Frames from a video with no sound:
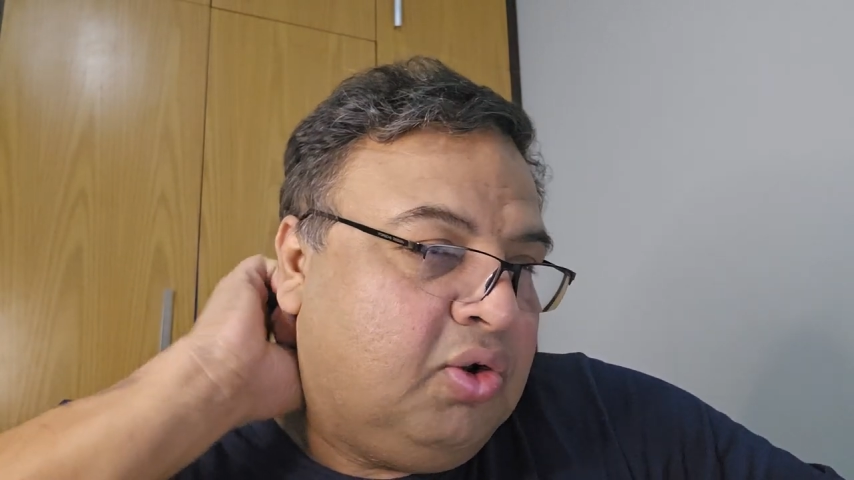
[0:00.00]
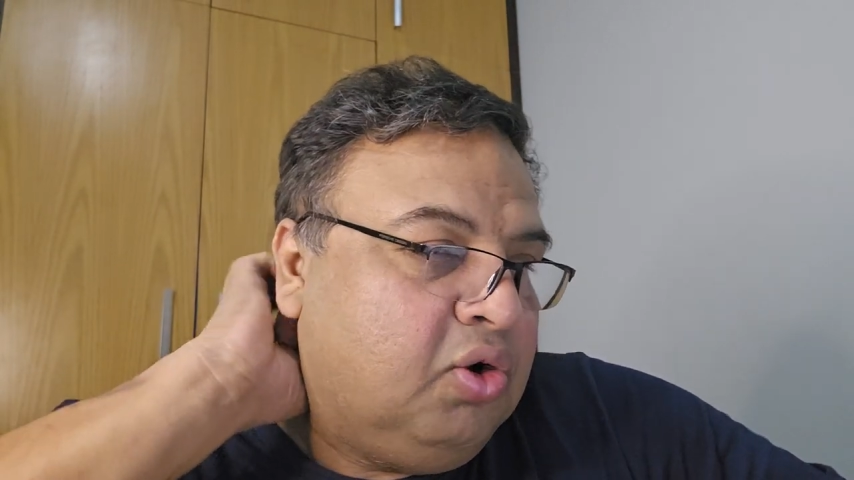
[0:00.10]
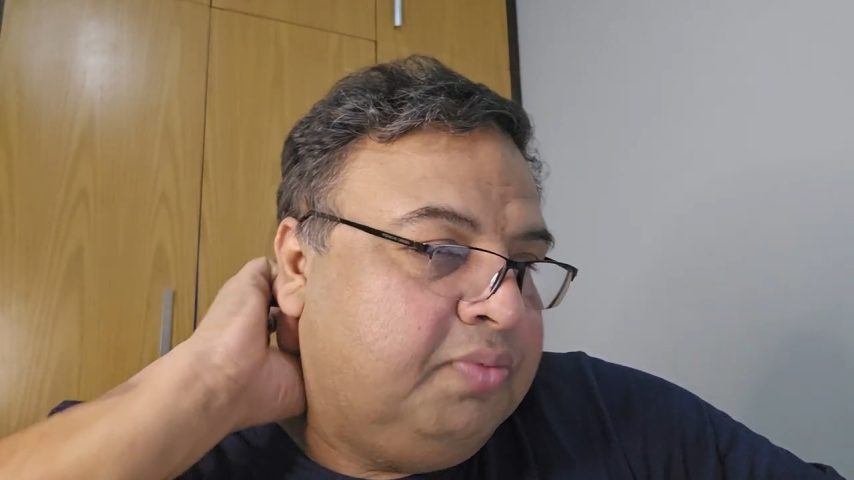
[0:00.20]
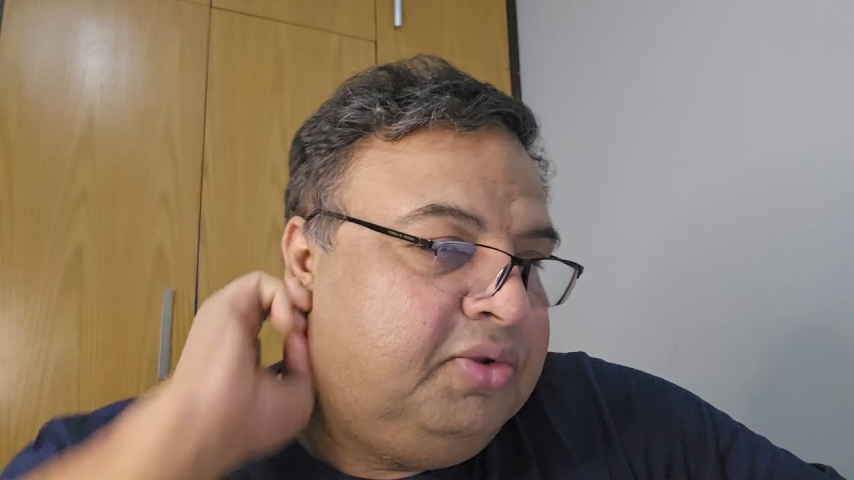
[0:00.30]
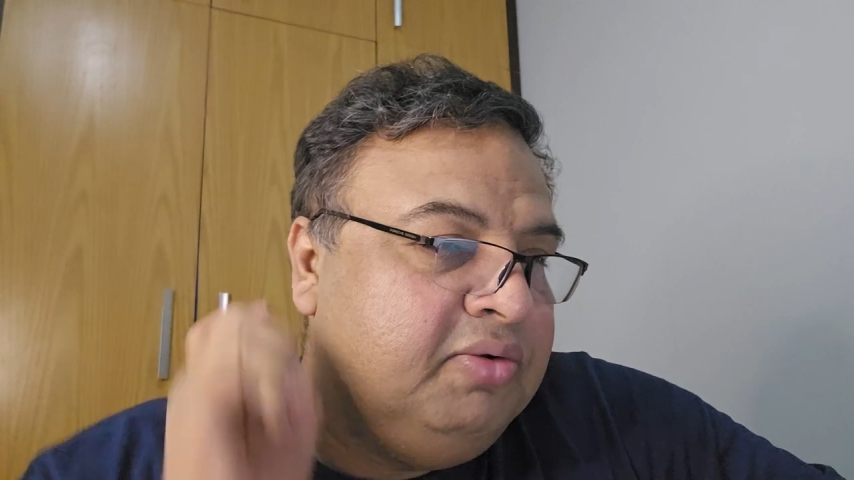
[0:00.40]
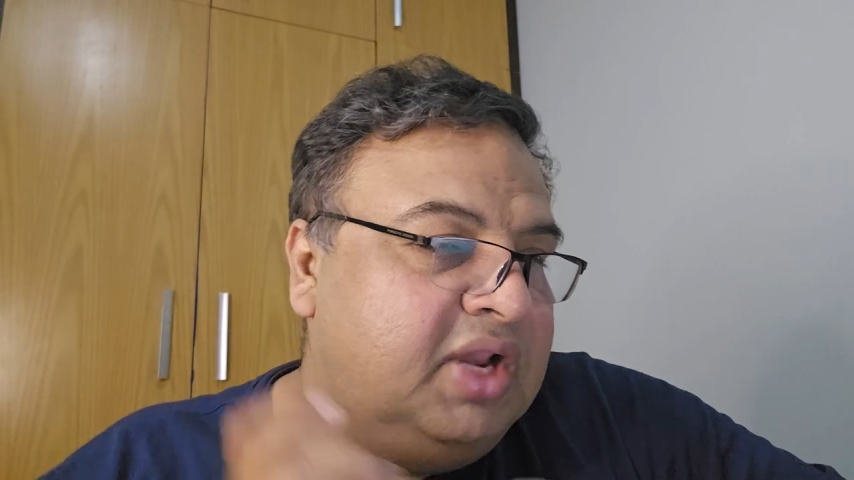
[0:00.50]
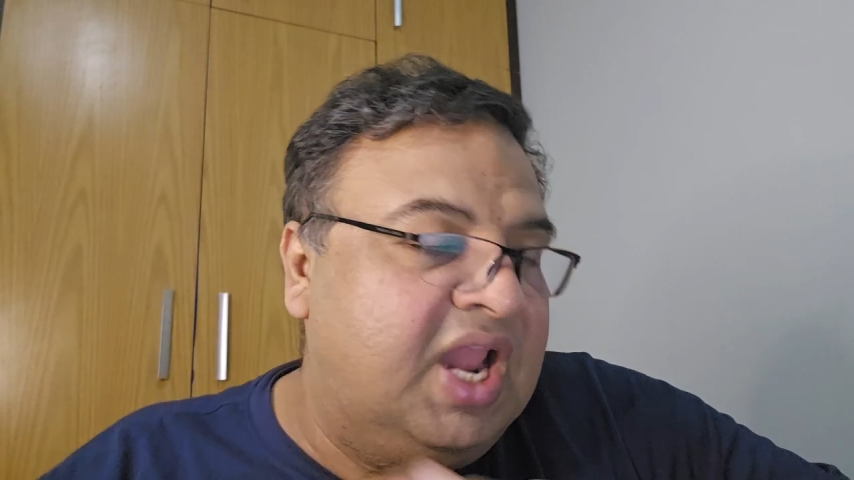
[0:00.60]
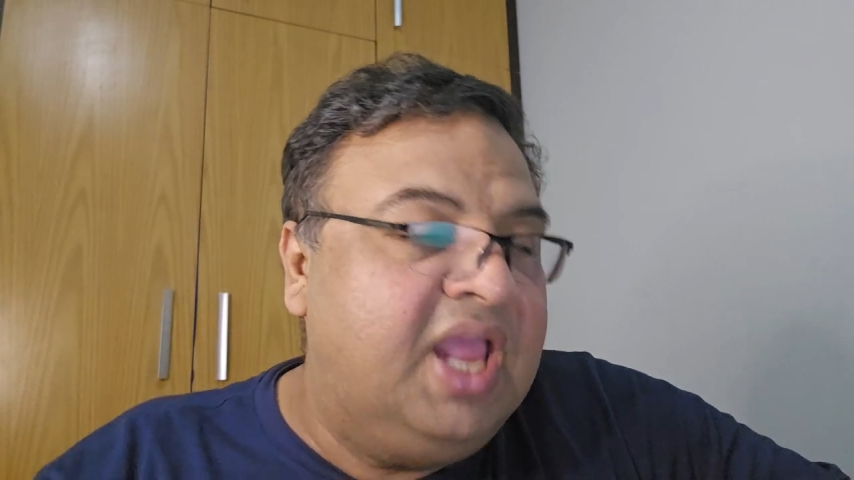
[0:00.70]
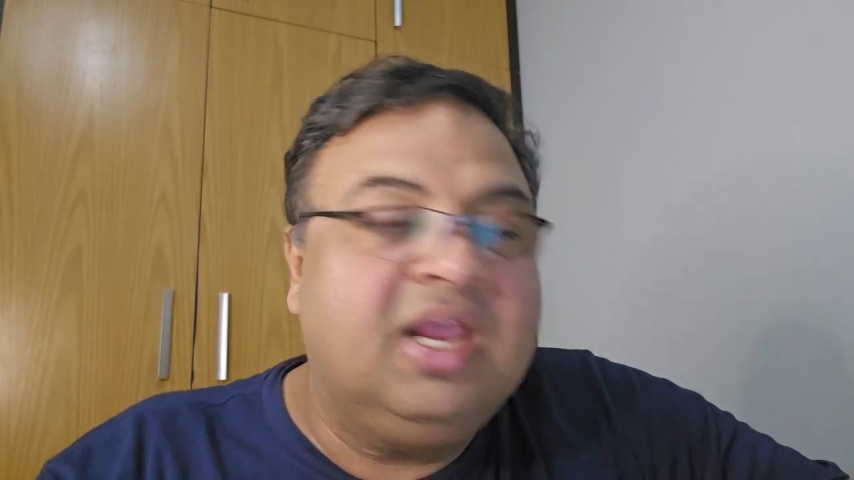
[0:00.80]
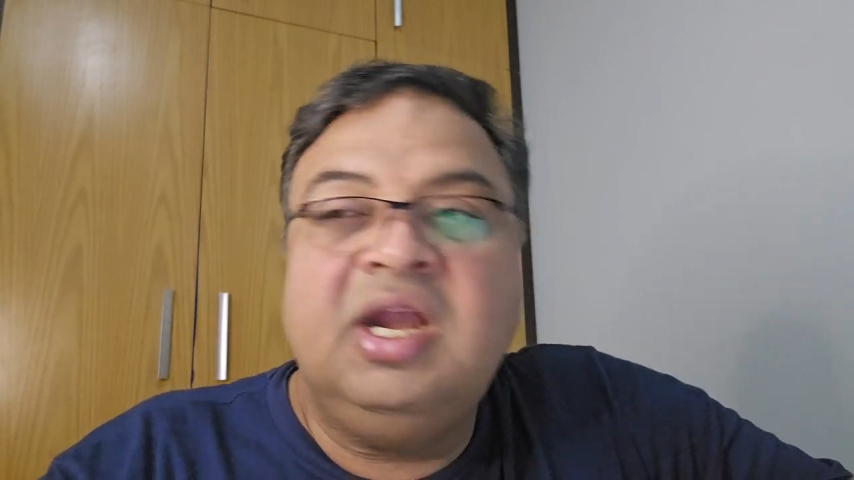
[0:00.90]
I hope you
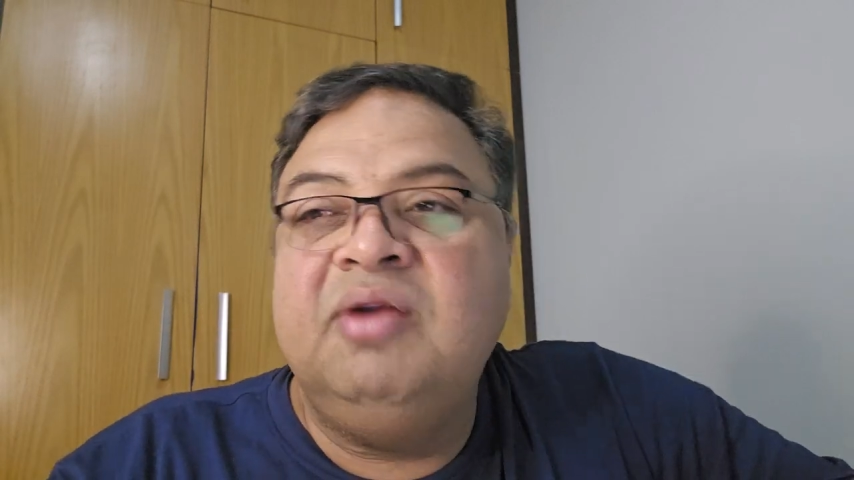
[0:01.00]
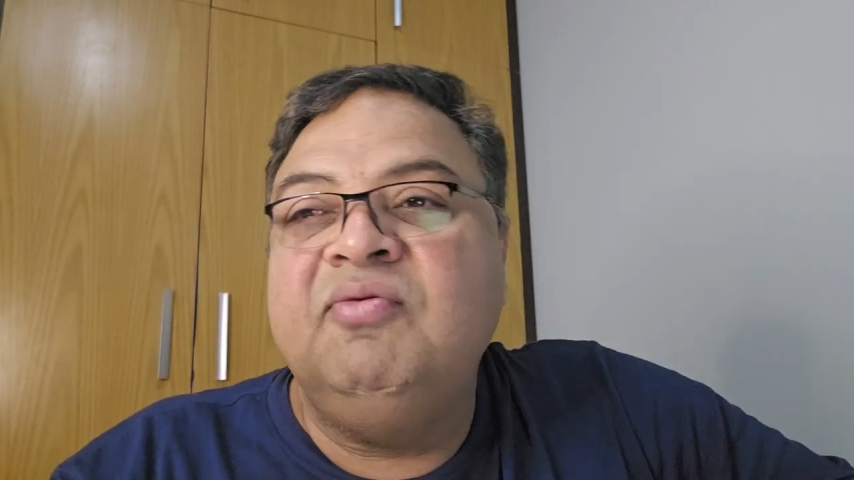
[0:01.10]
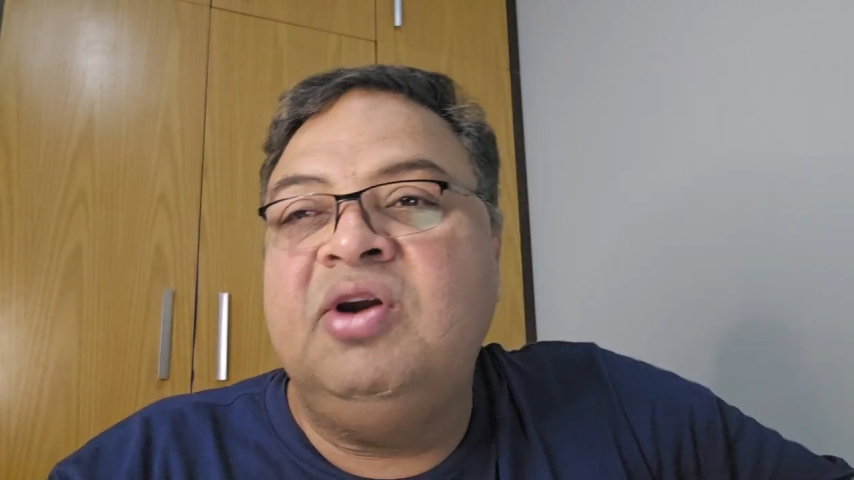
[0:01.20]
will like it,